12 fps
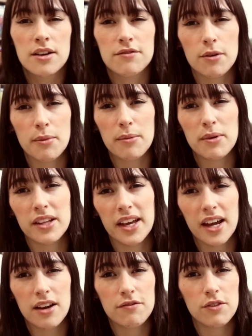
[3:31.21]
for maybe
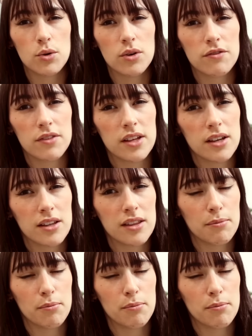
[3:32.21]
like a few of the